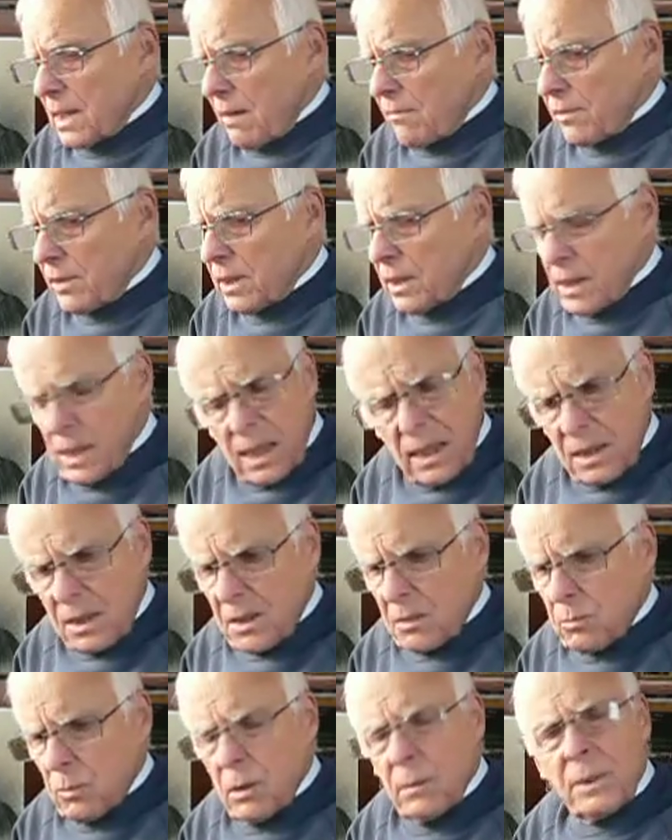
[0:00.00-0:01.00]
everything
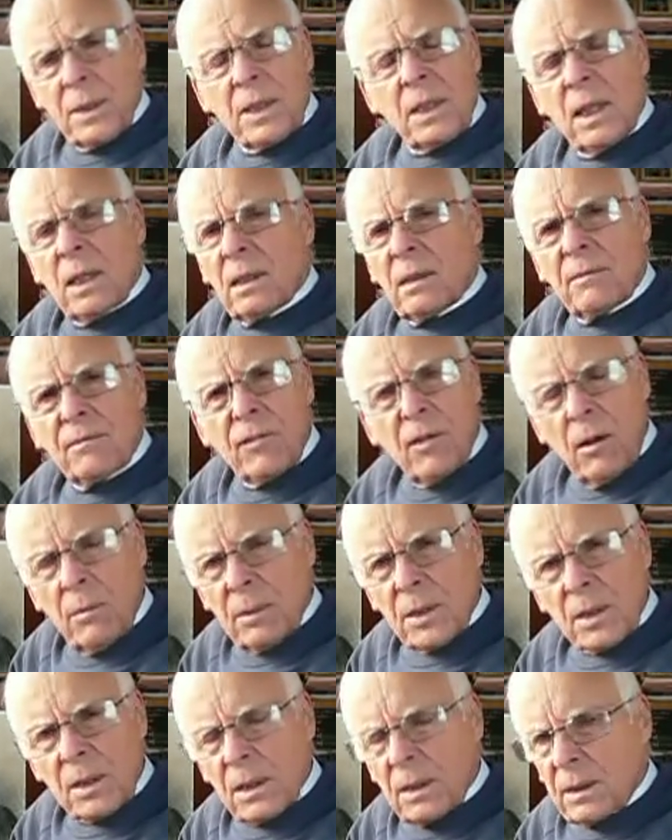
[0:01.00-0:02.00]
else will be taken
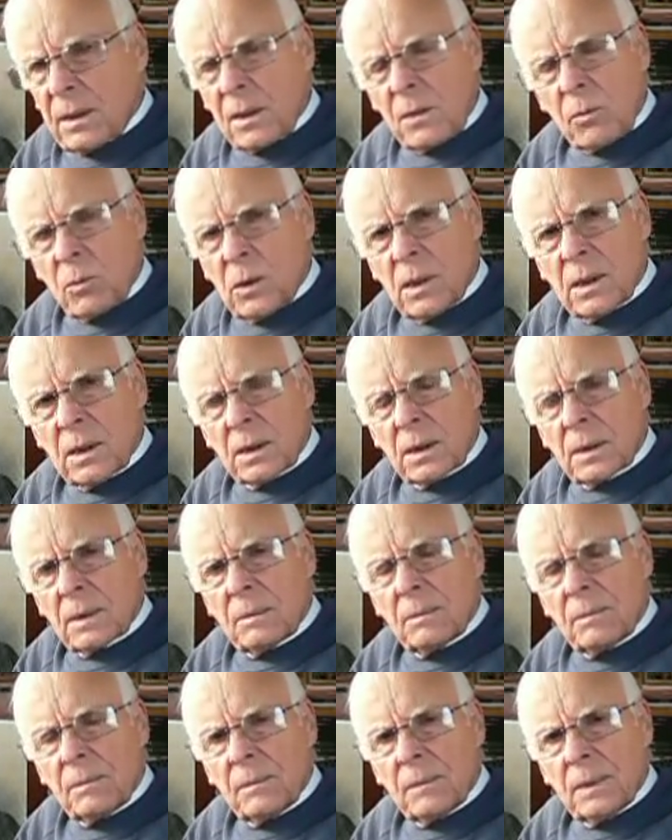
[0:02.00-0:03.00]
from us in this world.
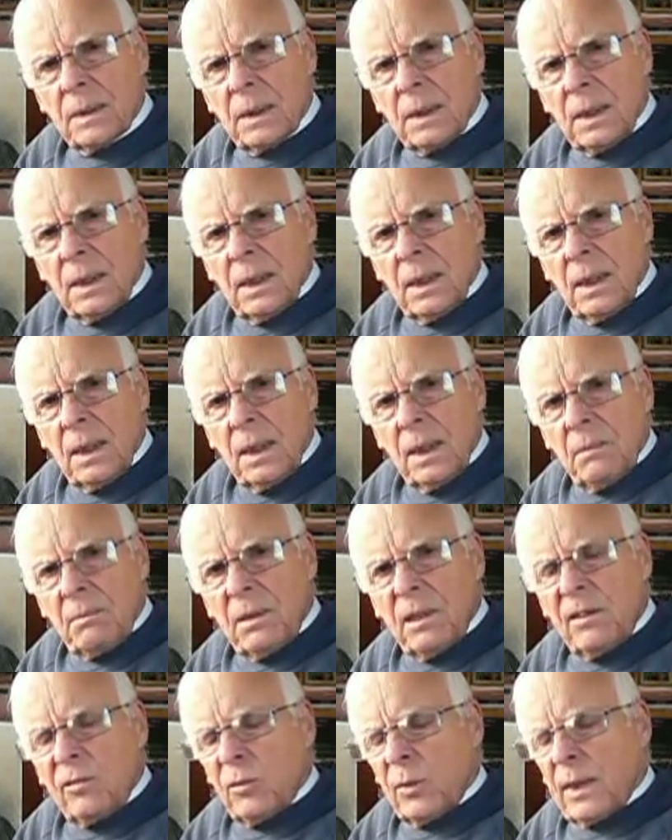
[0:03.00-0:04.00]

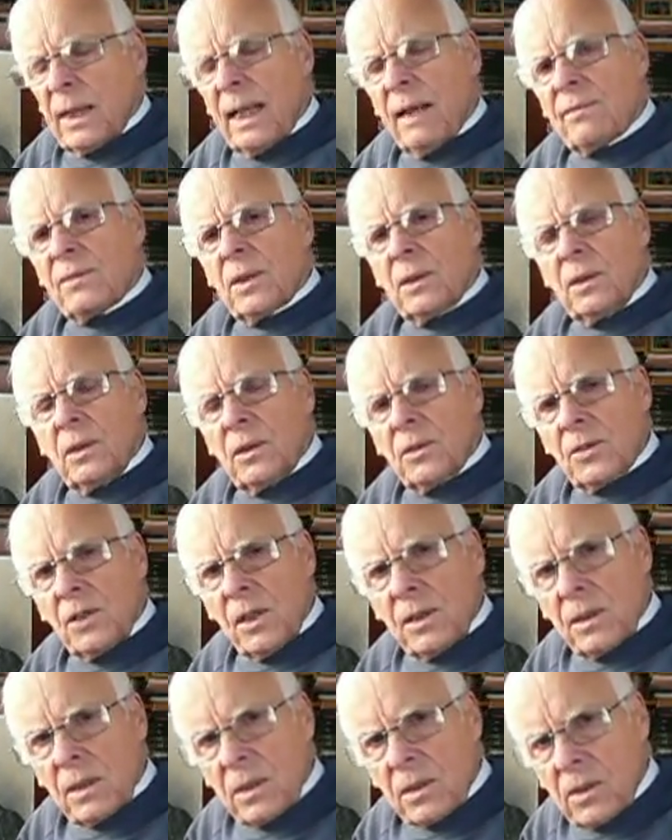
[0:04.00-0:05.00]
But if we have the Lord
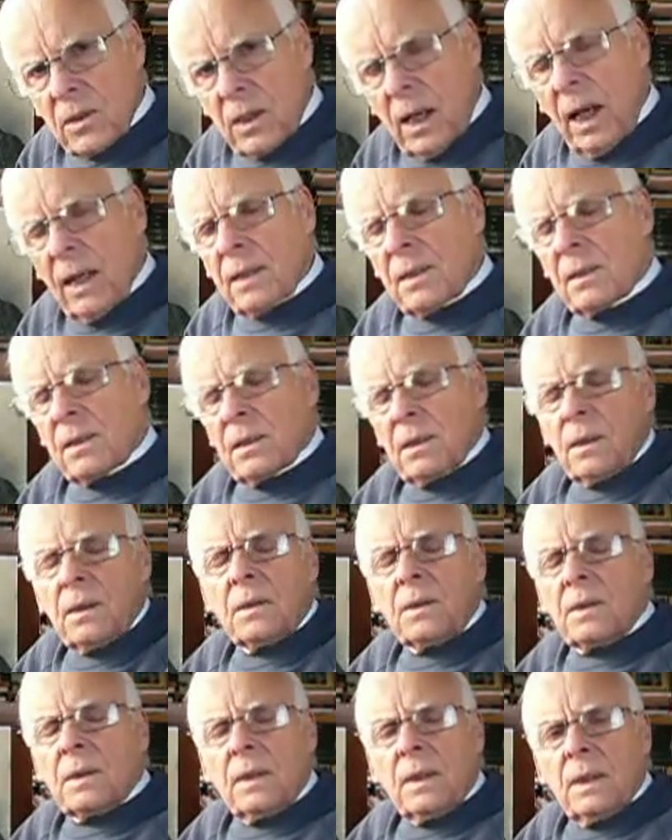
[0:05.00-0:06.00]
Jesus Christ
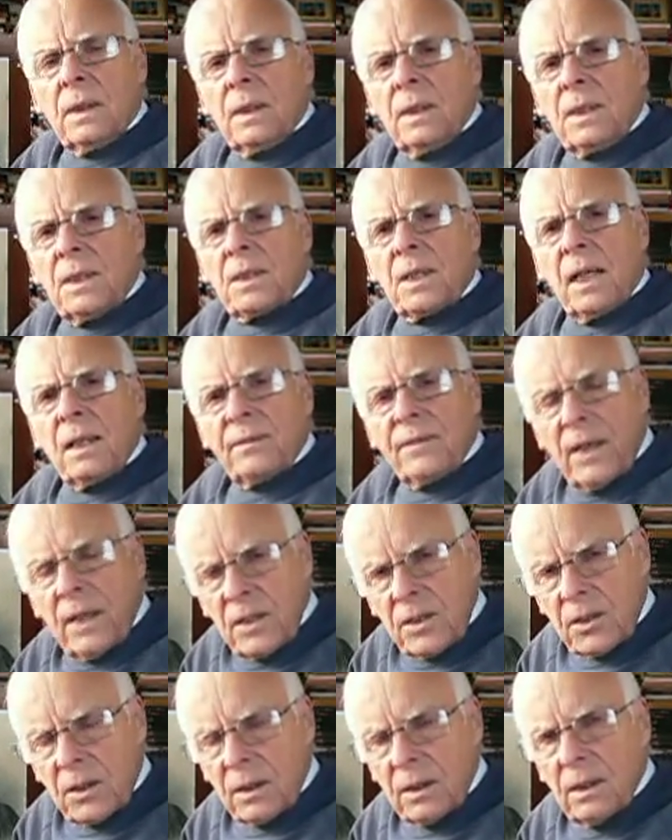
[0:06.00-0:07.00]
and
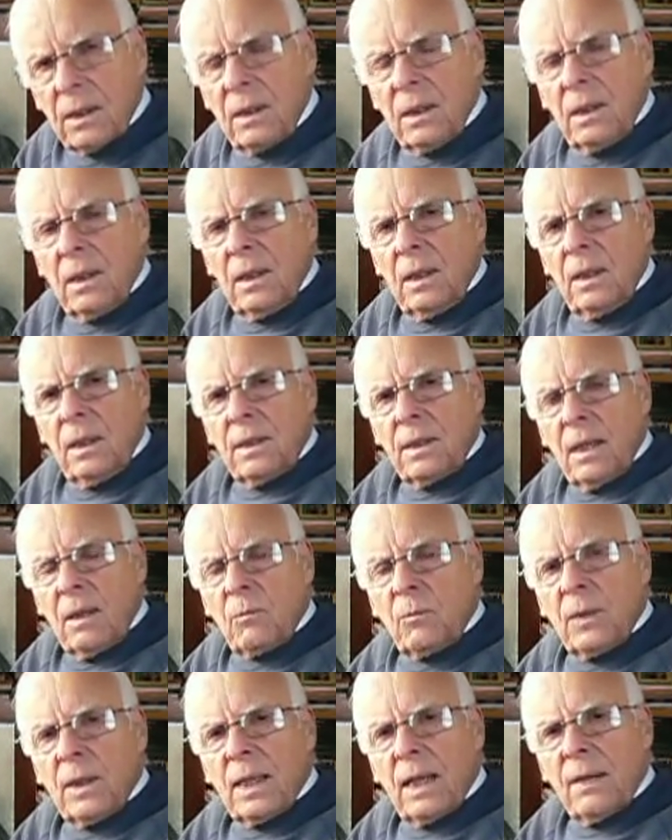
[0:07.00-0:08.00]
salvation,
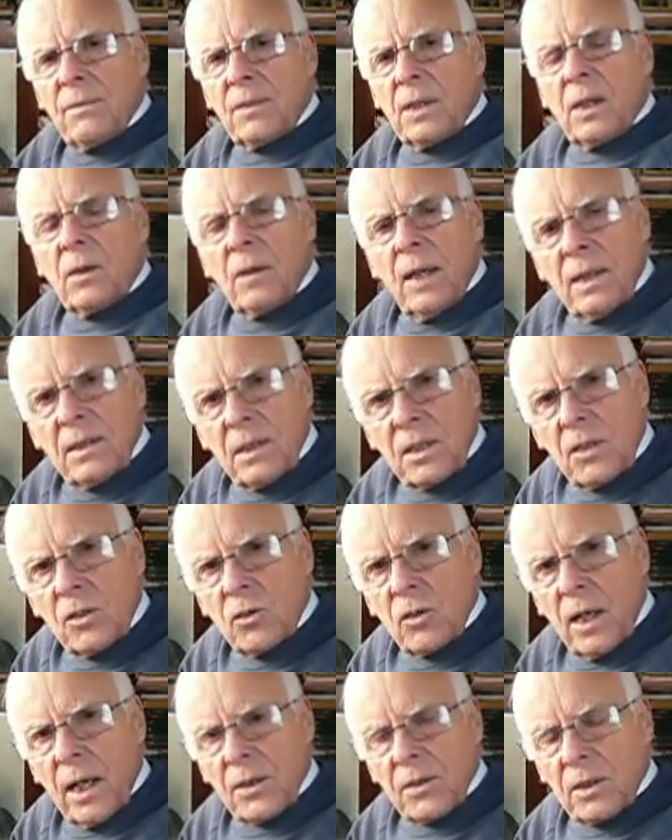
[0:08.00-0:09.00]
then we have the greatest
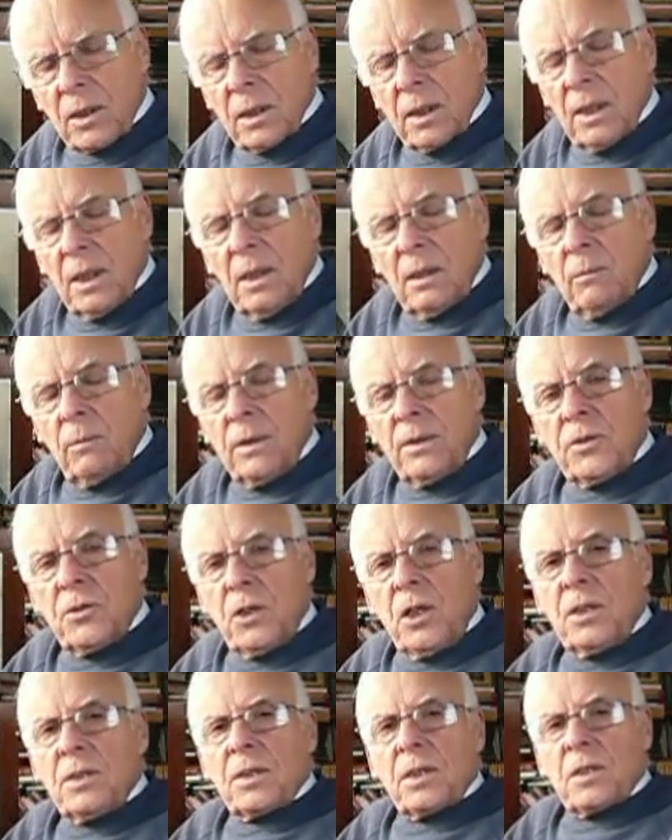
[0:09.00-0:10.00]
treasure, with
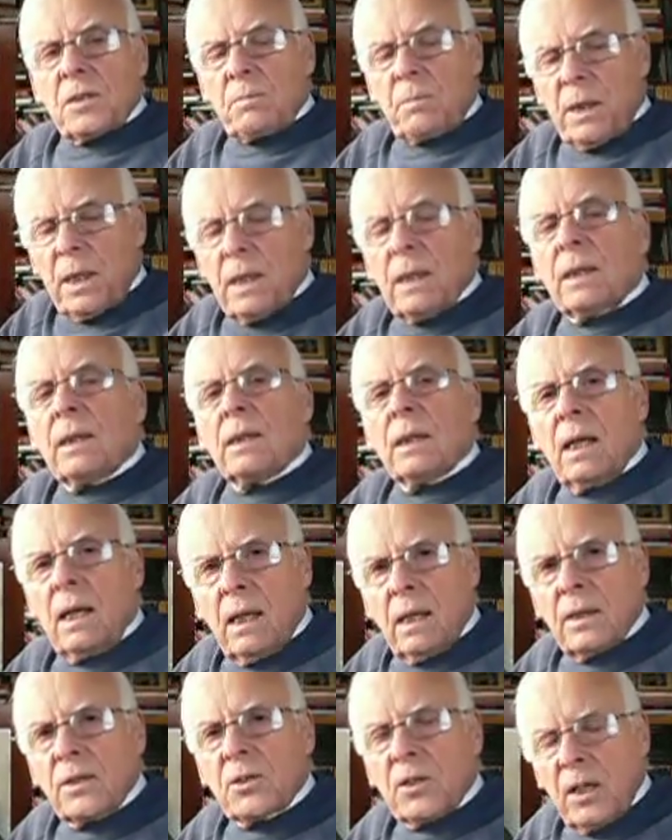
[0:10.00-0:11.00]
Jesus being
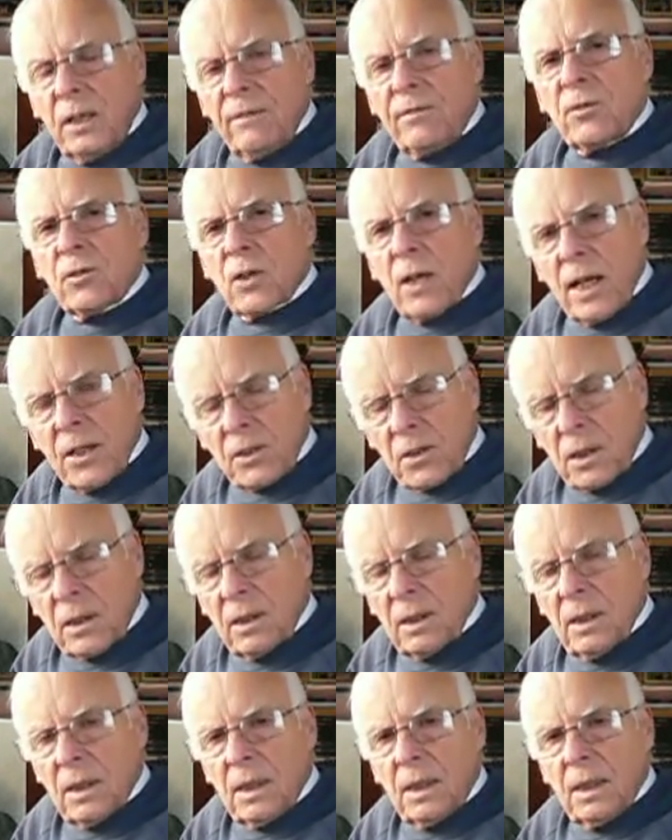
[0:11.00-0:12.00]
our chief
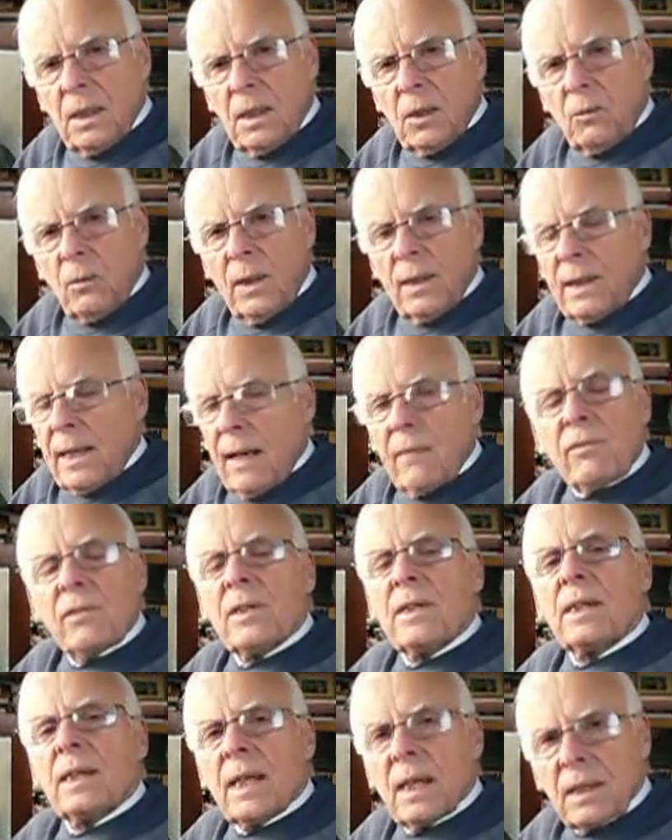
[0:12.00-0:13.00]
treasure, when
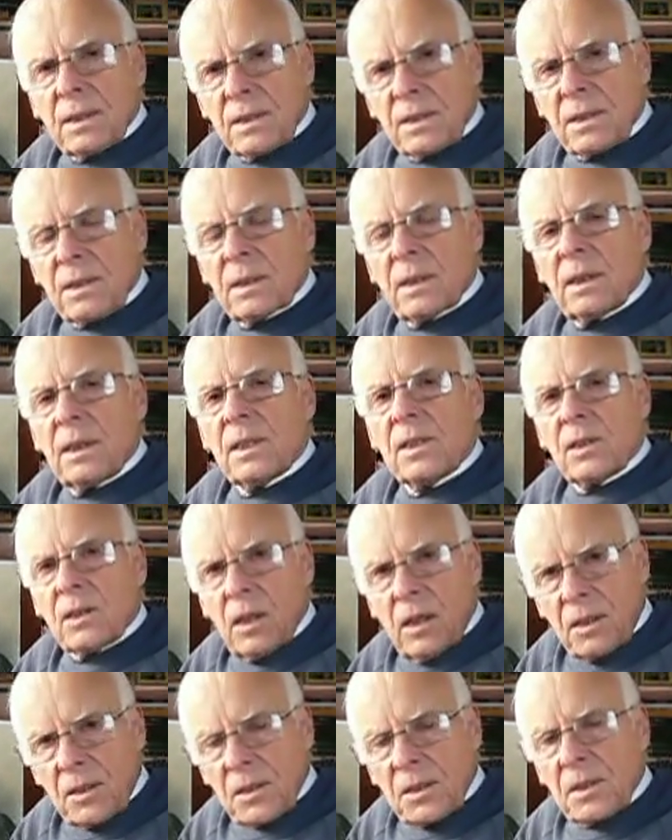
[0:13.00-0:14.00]
everything else is
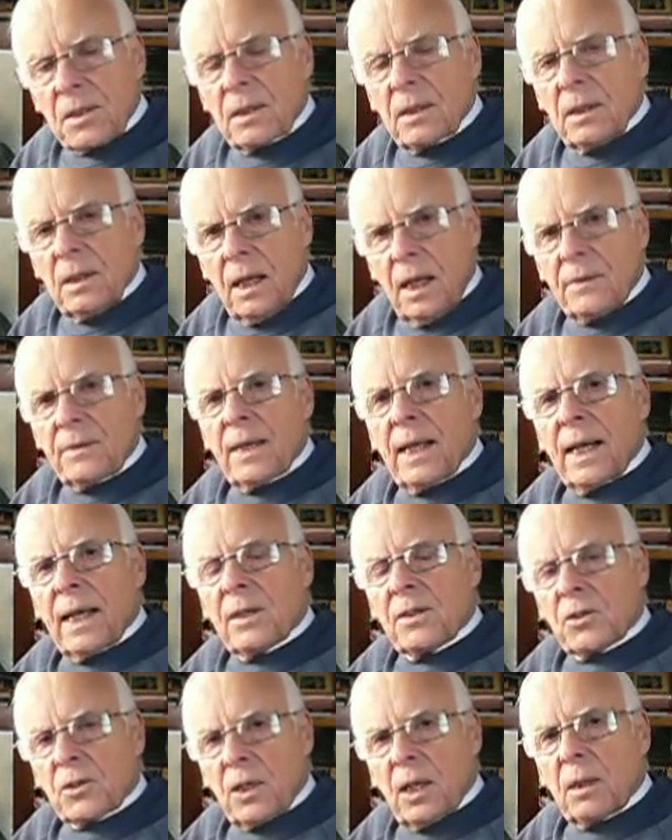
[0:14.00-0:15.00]
lost, and
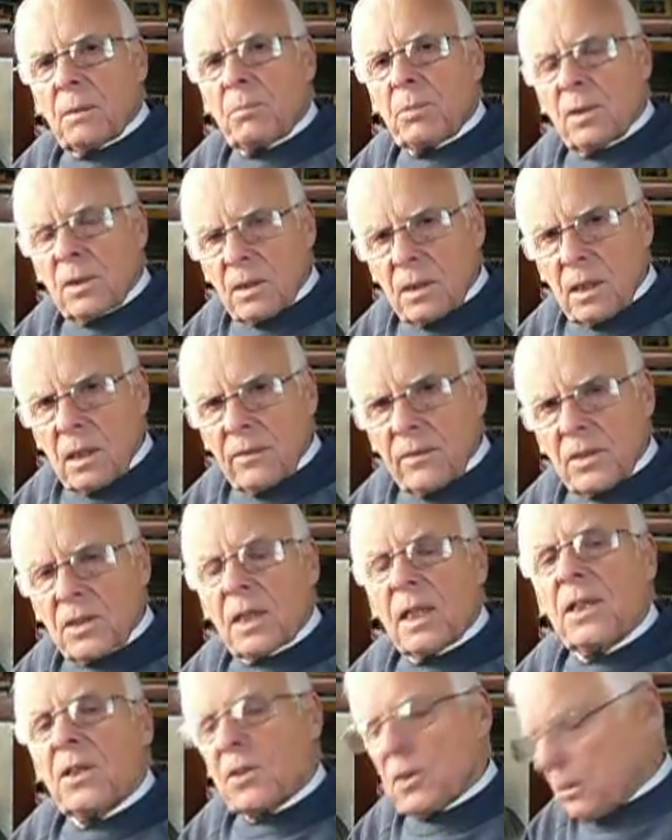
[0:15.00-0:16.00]
that shall preserve us,
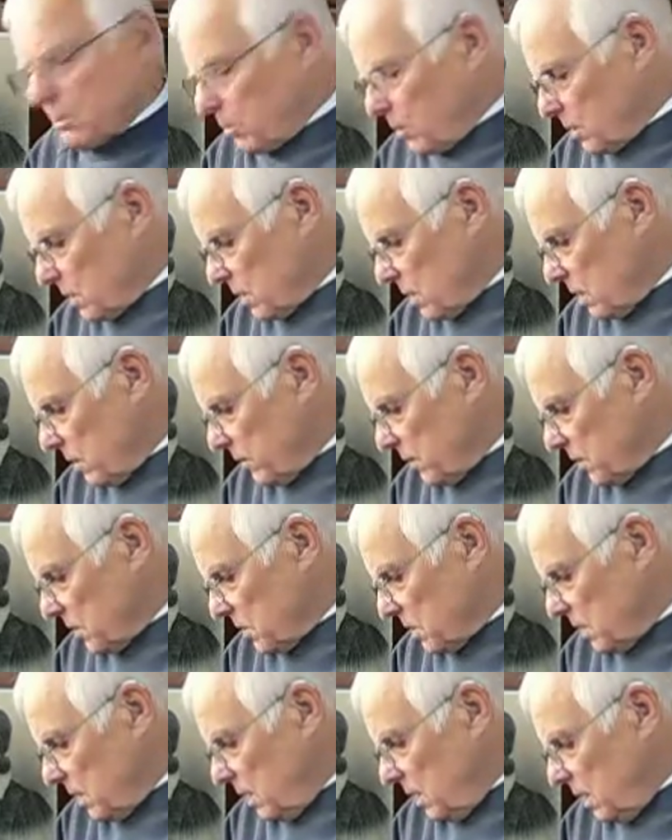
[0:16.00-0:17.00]
he shall preserve us
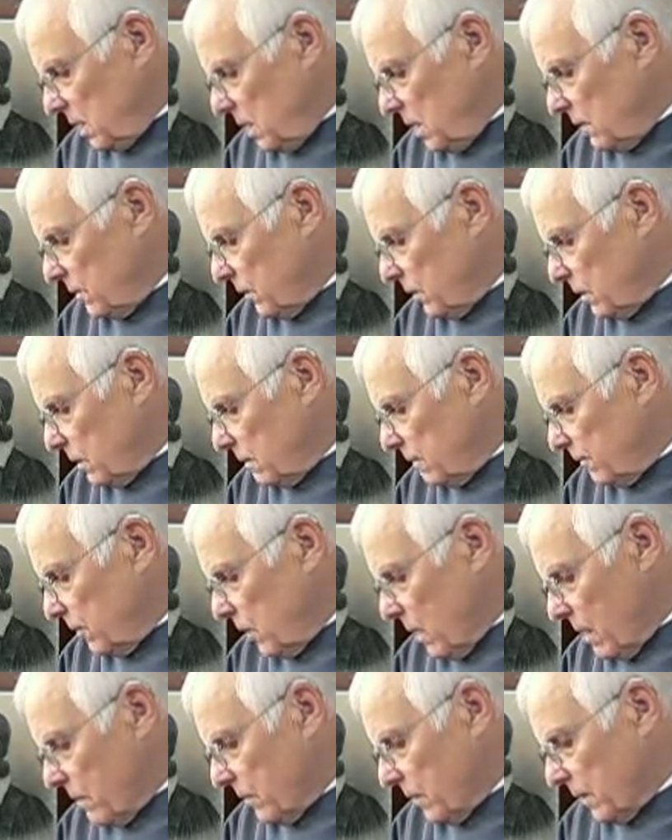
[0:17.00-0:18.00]
even
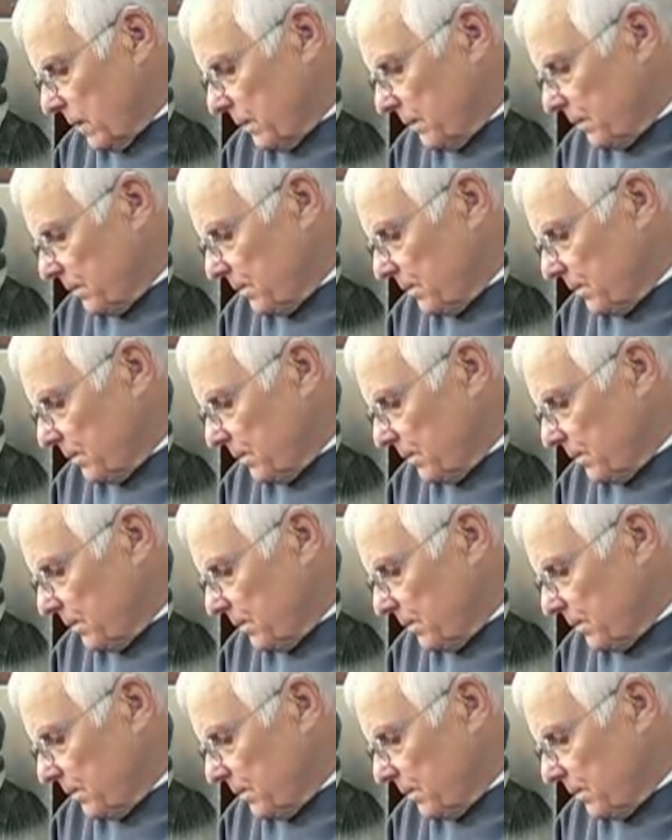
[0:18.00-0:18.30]
forever.